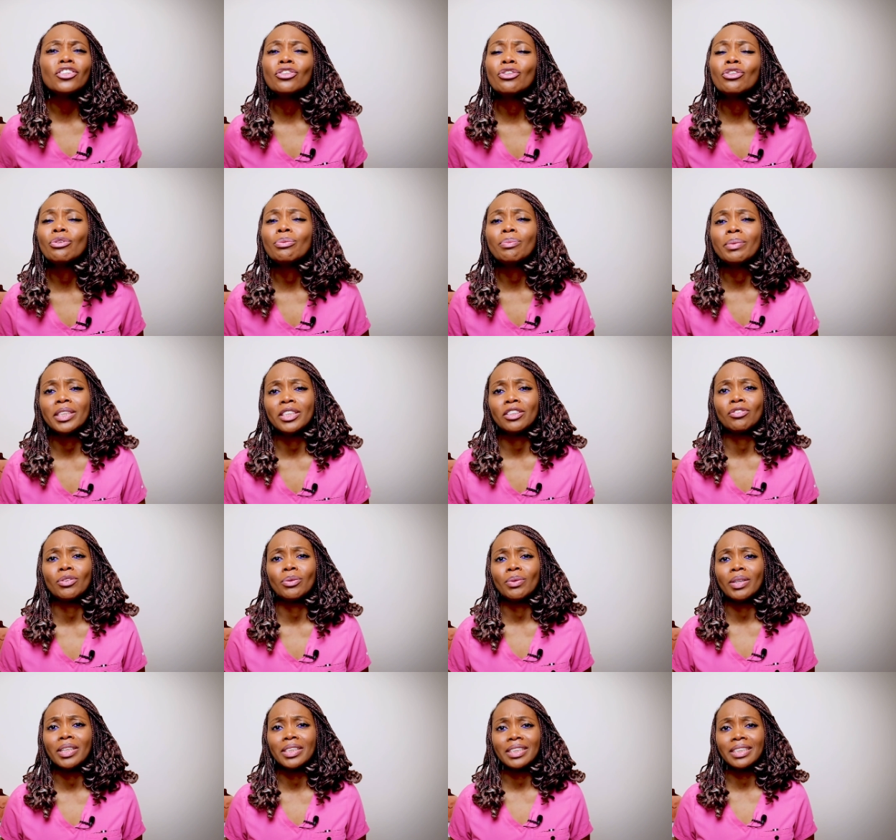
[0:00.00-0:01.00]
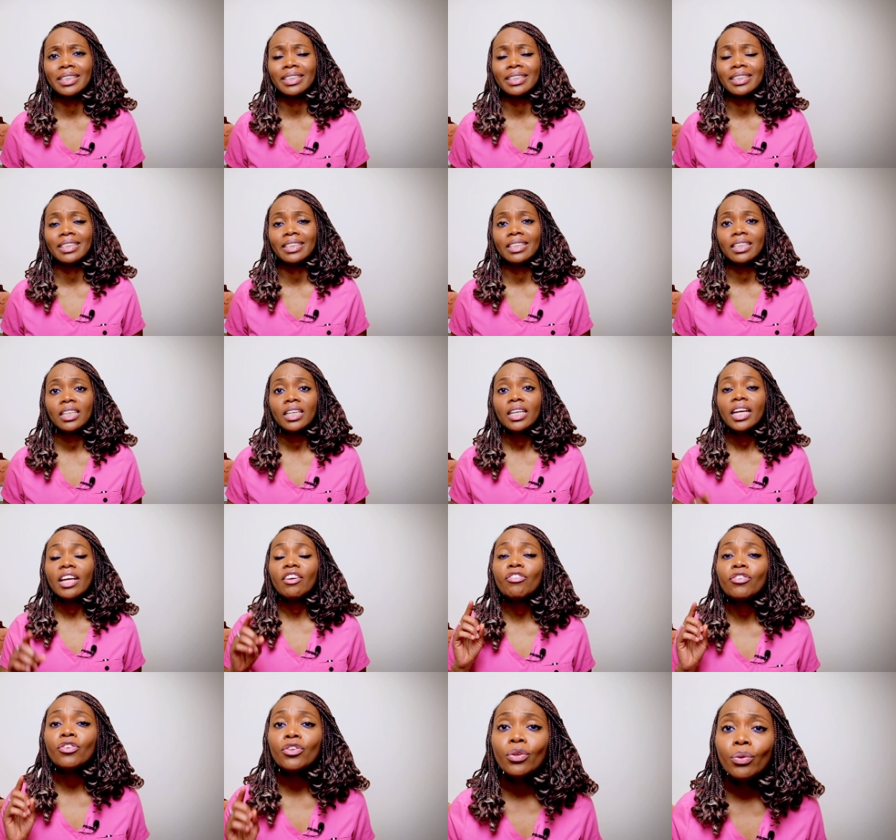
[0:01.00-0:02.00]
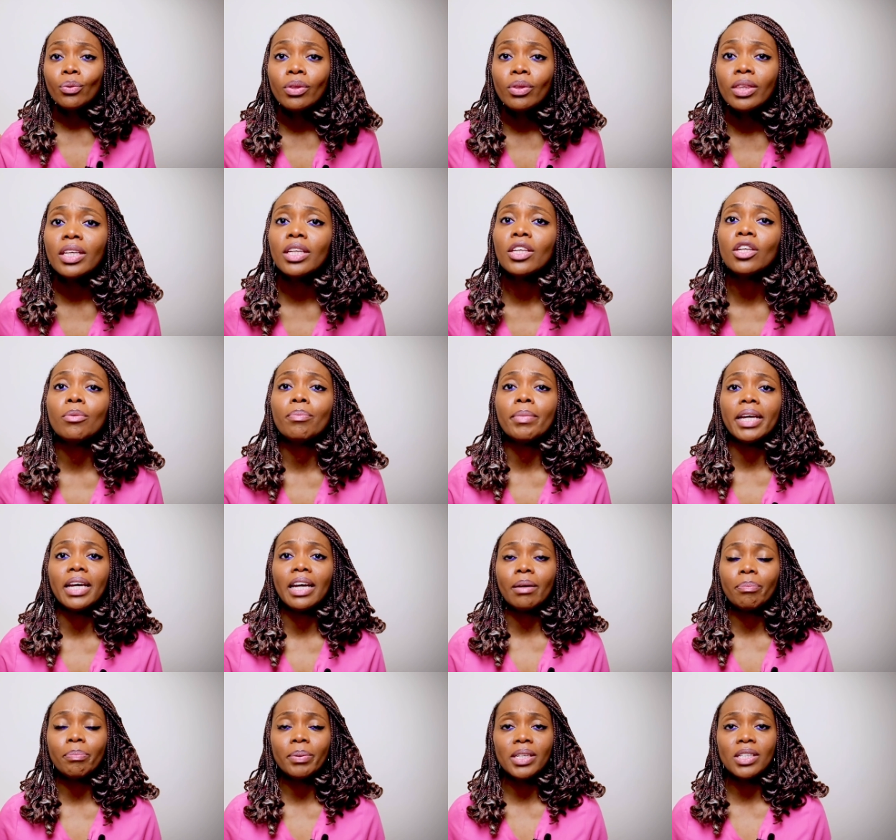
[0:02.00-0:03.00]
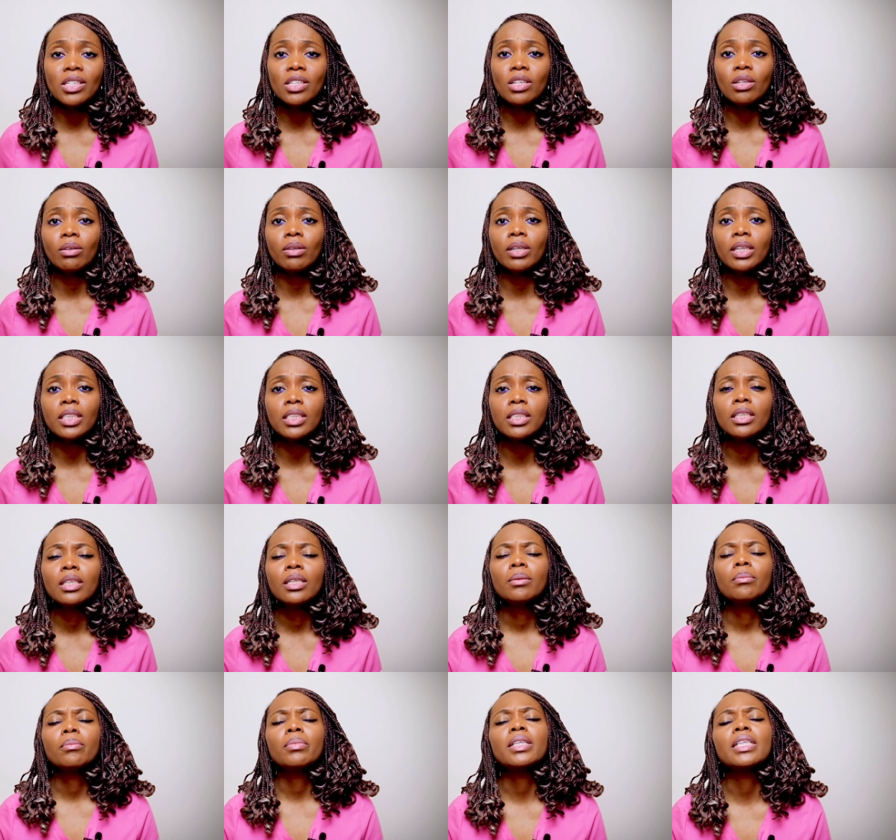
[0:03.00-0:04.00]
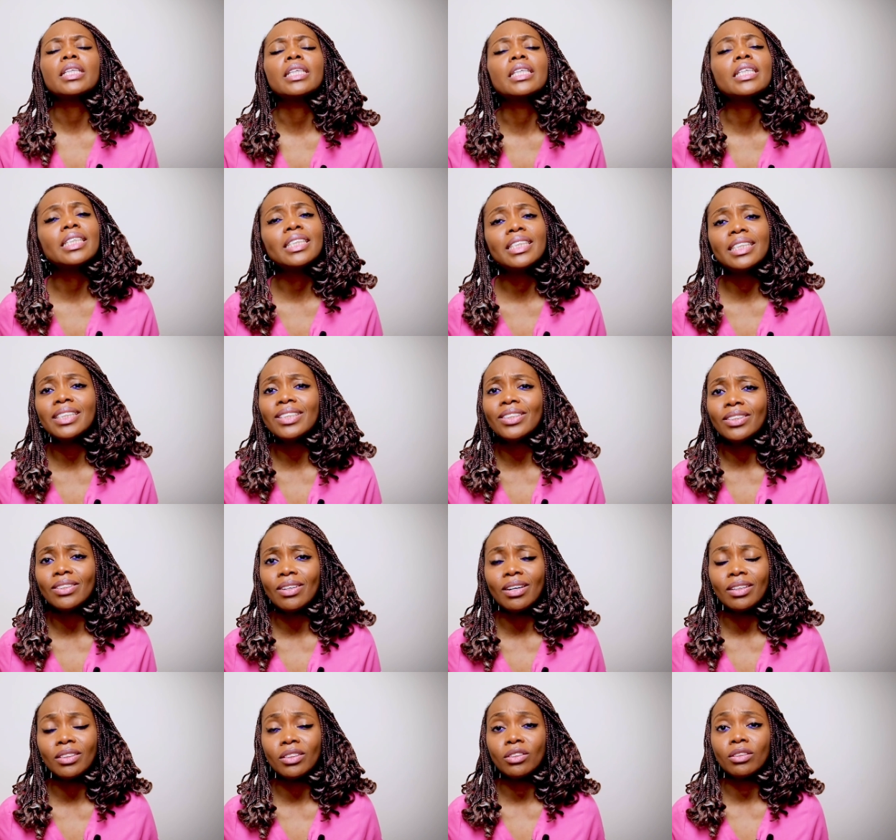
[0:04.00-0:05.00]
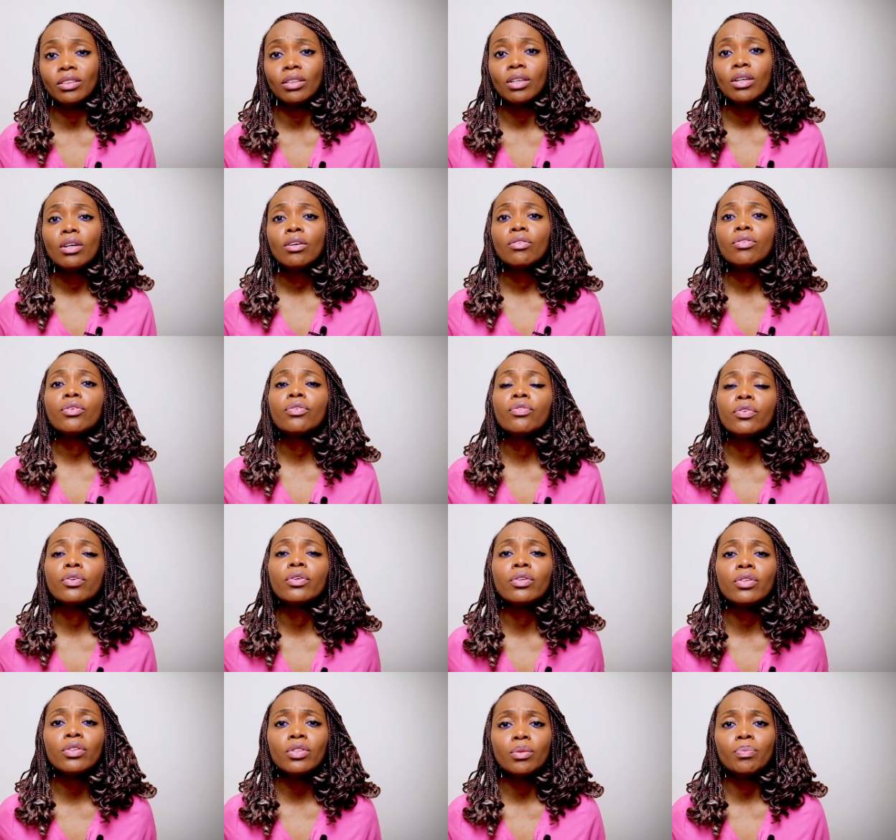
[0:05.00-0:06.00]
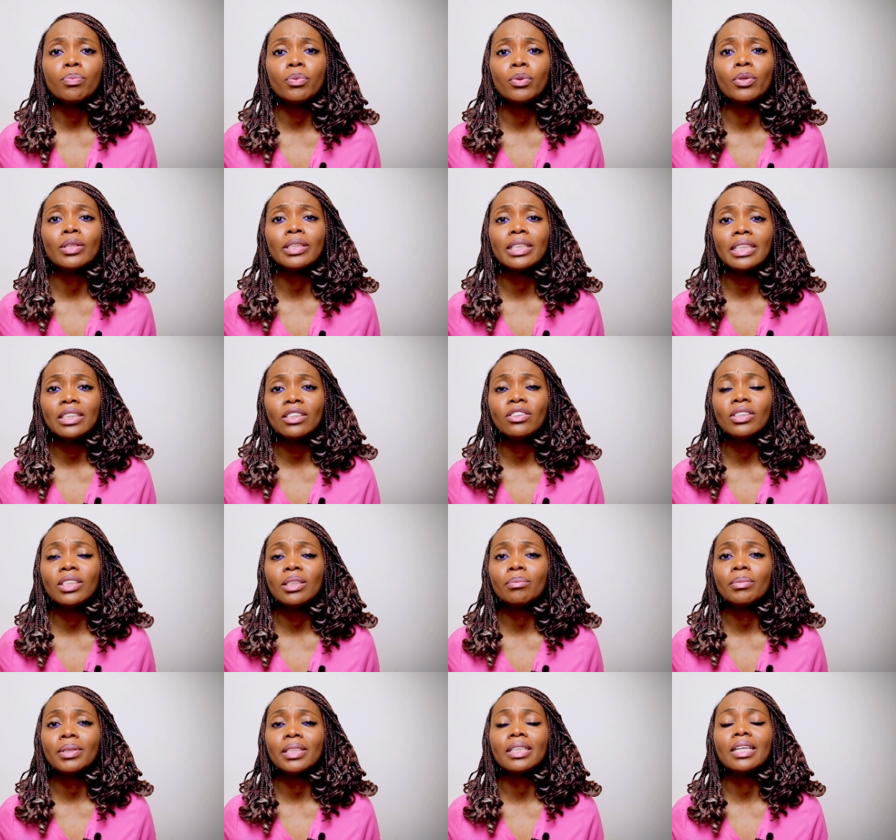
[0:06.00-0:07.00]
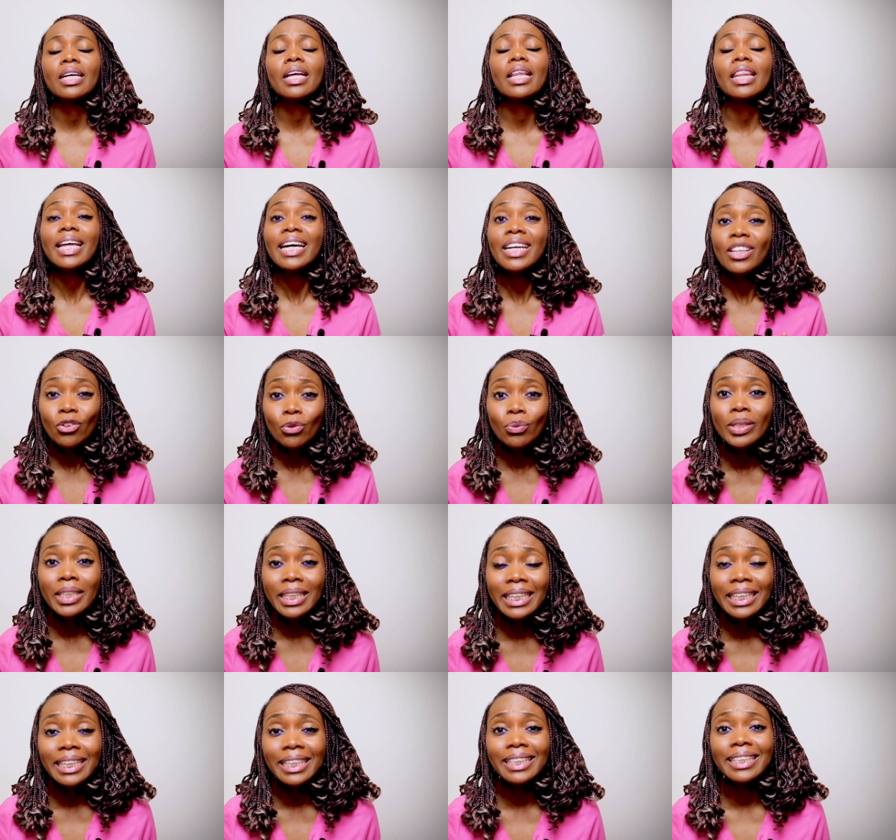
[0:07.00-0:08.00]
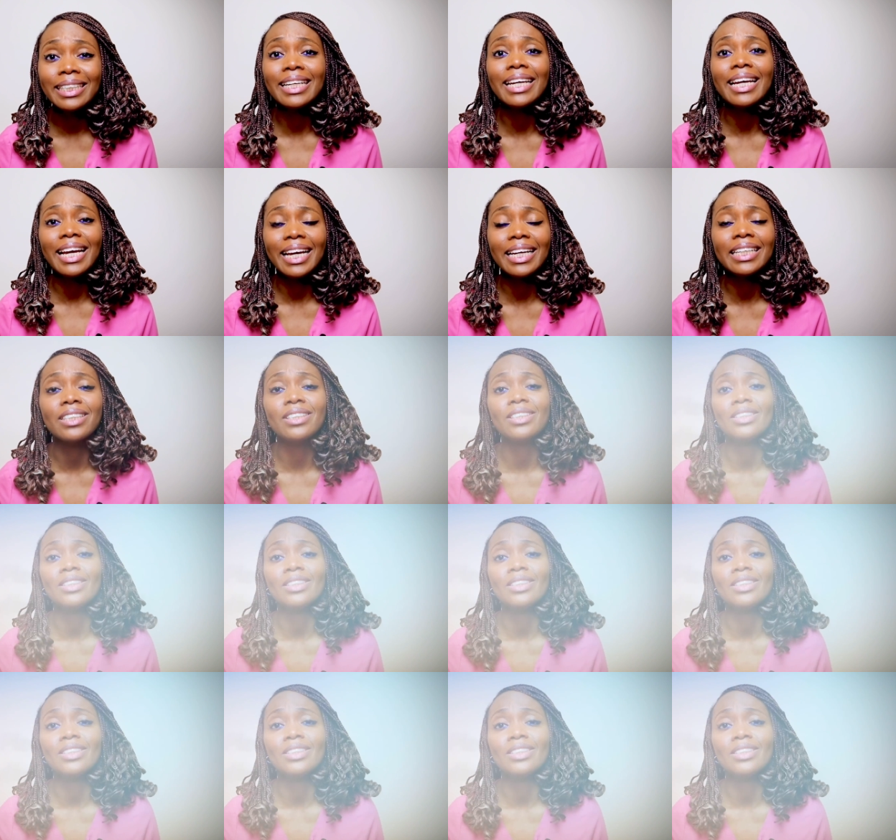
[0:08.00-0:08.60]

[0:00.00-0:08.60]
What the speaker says: so much for watching. If you think you may have PCOS, please see your doctor for further support and treatment that you need and